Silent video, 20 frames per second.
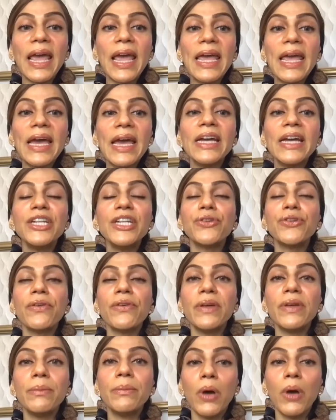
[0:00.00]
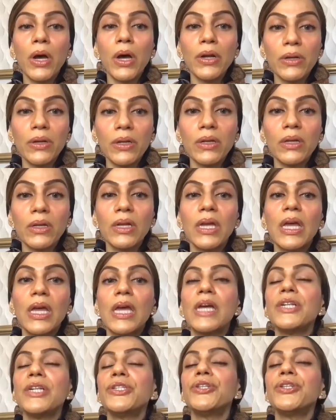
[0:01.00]
AI-driven model
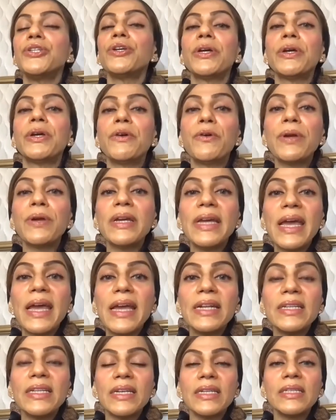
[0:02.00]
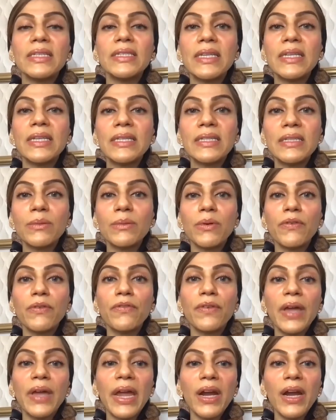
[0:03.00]
to create a system of
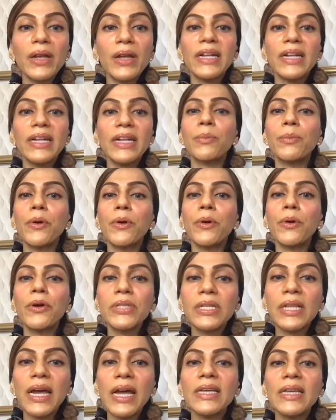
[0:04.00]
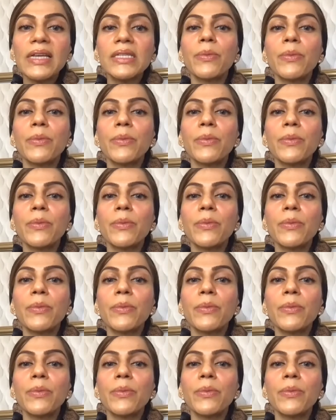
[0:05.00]
care that's personalized,